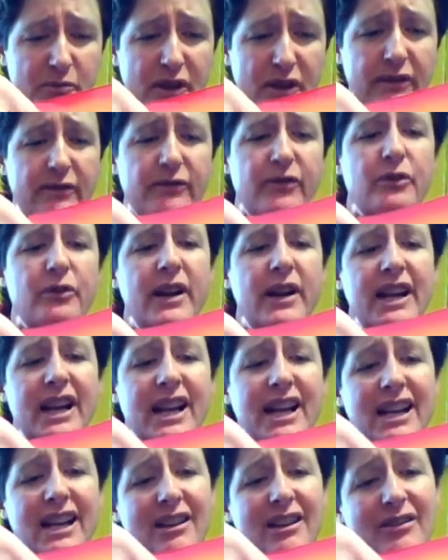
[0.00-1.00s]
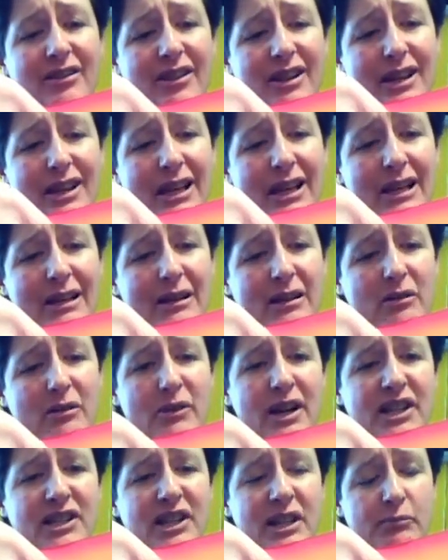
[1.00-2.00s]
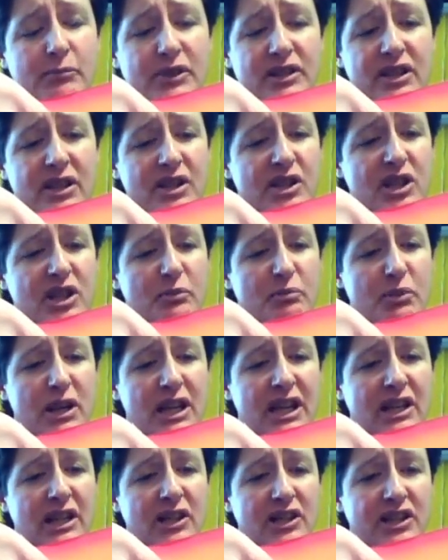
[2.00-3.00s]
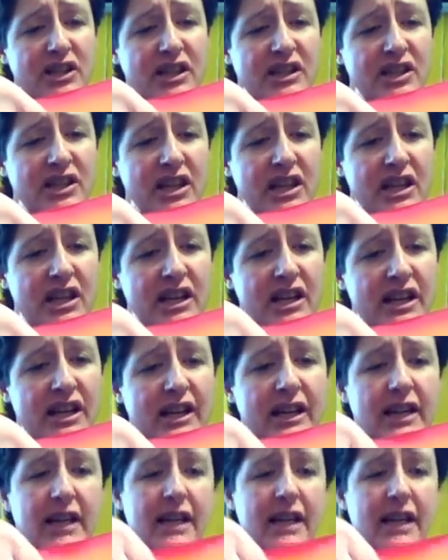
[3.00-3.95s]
But for right now, in the resting position, the pinky just sits here, and